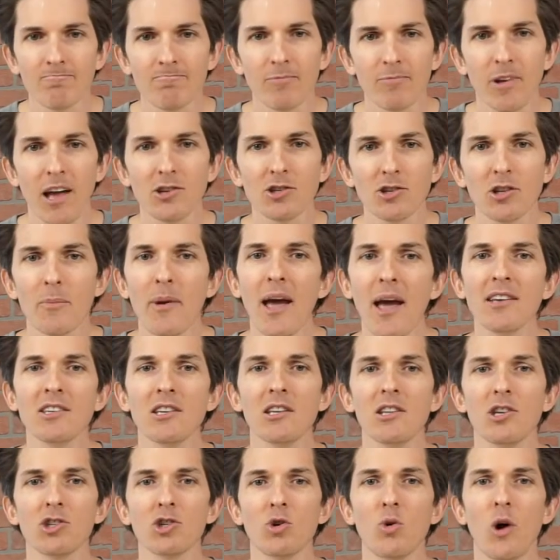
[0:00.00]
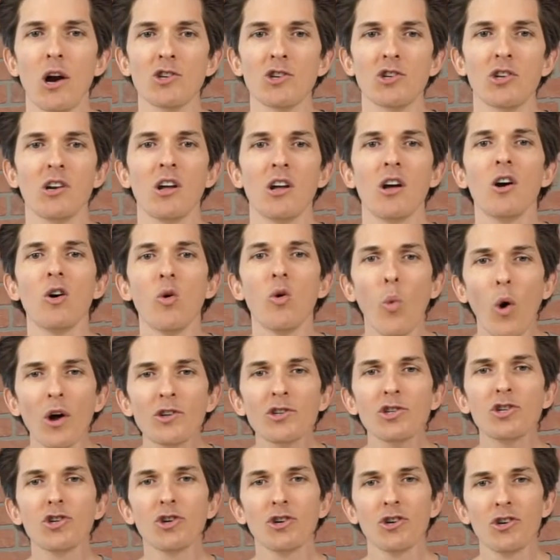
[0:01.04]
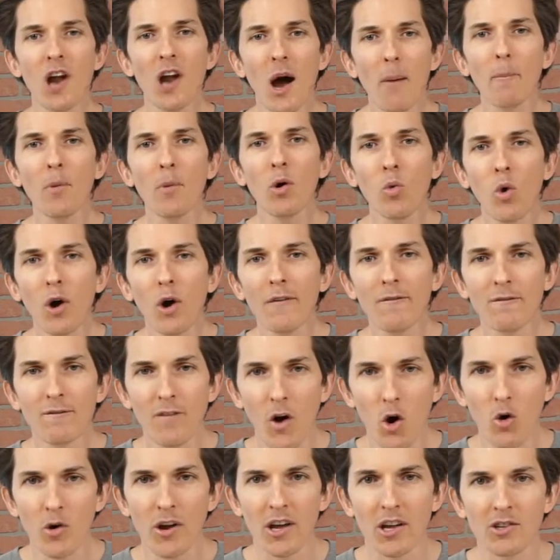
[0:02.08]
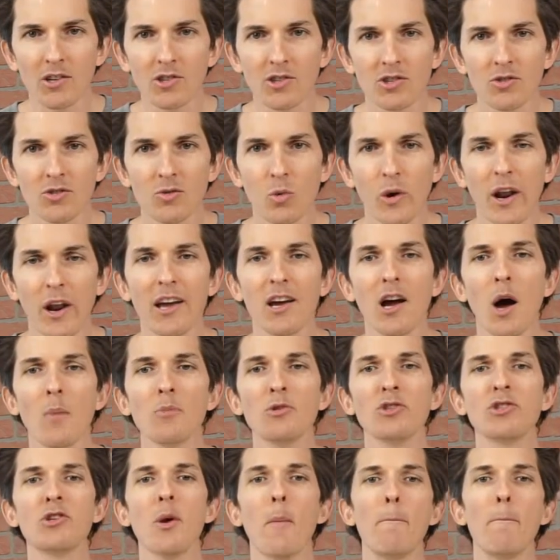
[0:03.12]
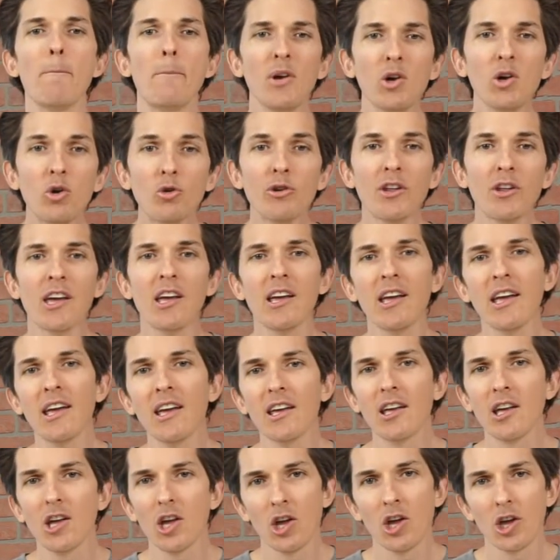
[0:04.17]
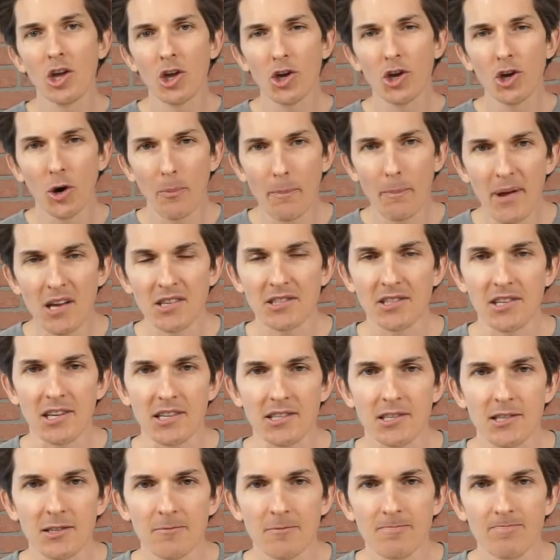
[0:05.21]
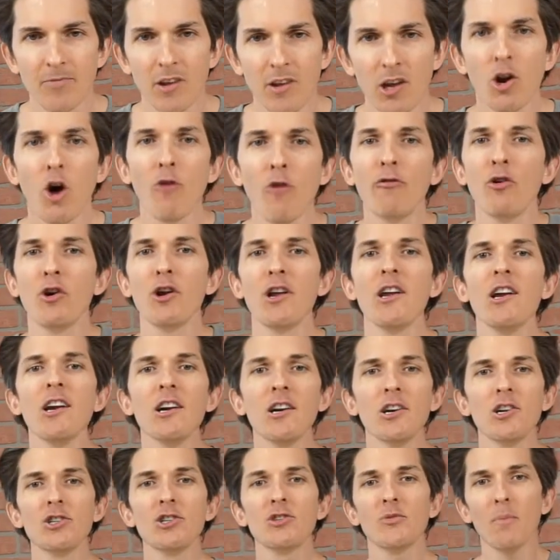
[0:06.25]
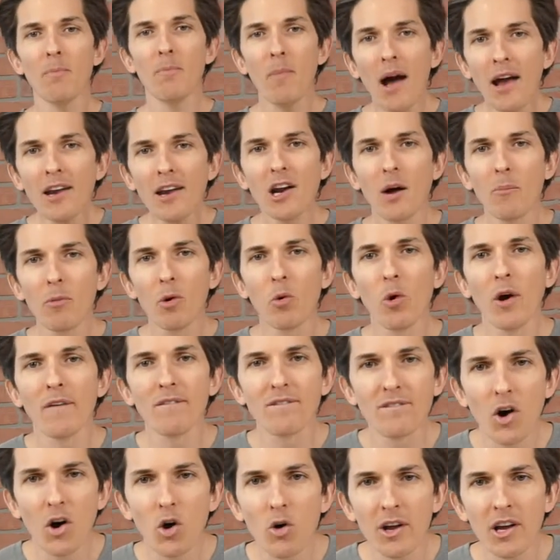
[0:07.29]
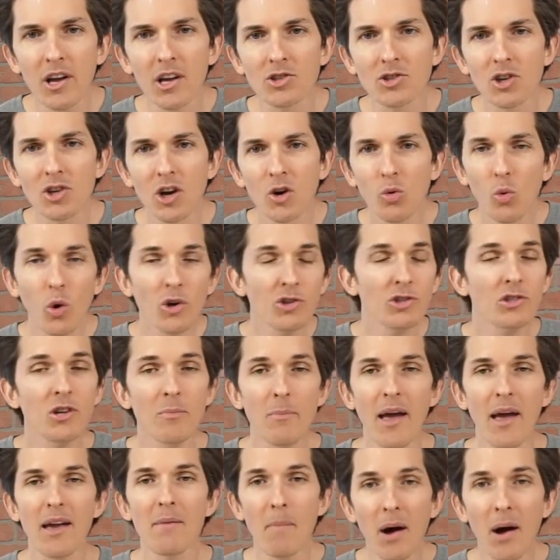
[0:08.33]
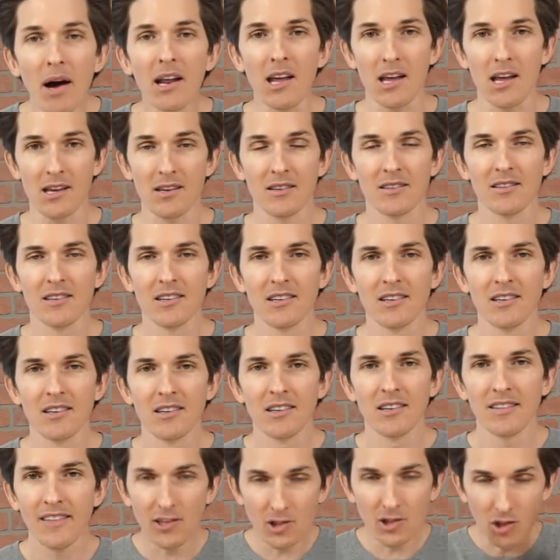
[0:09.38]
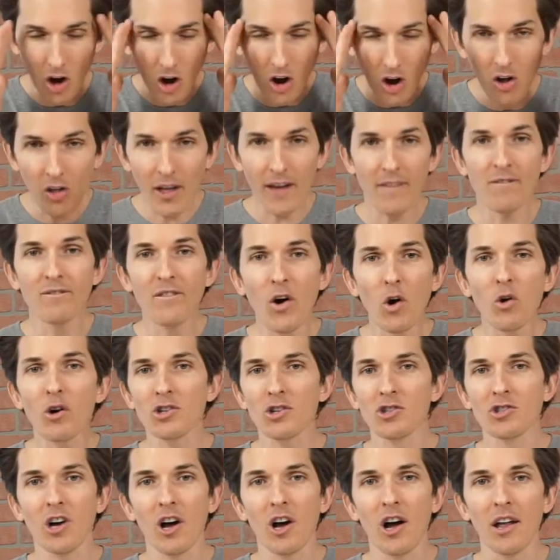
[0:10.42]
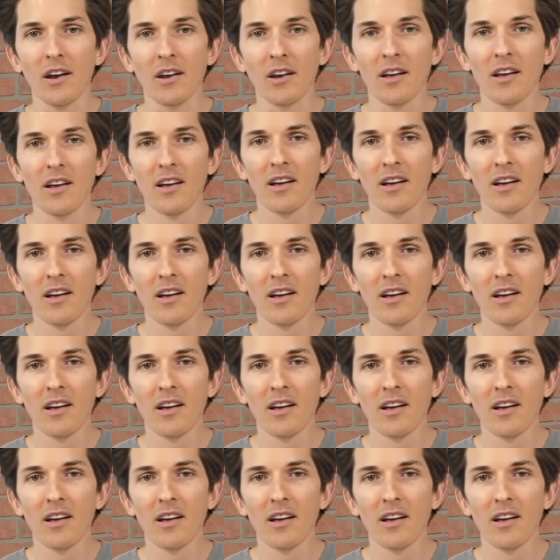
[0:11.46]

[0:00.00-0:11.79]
Okay, so let me ask you this question. What's your number 1 focus when it comes to building your business? You know, for years, my number 1 focus was to make money. That's all I focused on.